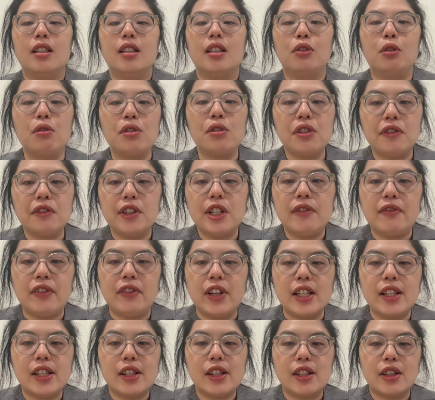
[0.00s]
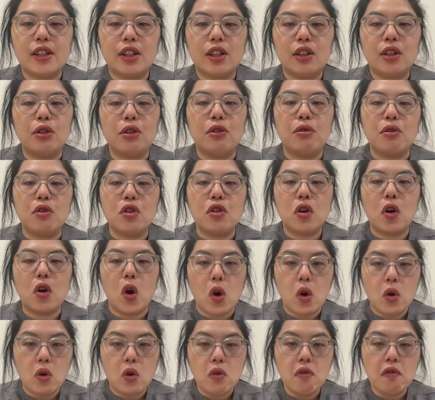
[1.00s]
those three things to
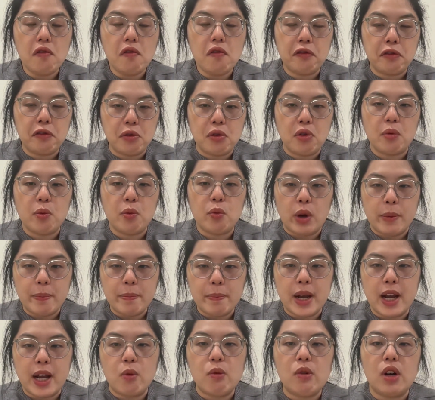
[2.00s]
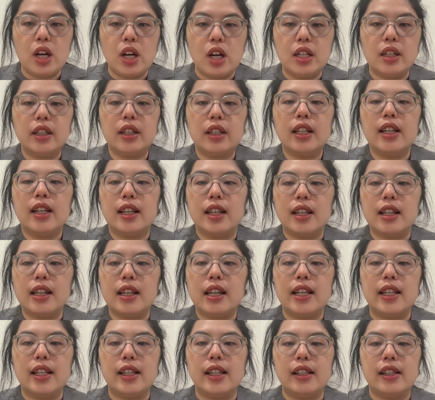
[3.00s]
go through one by one
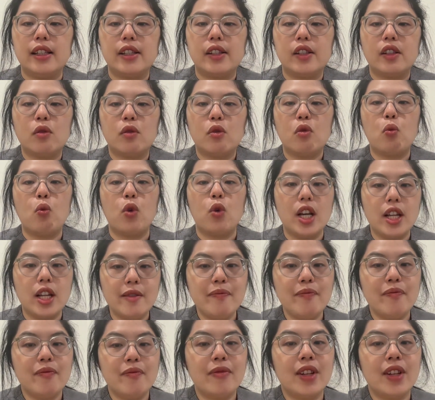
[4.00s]
is one,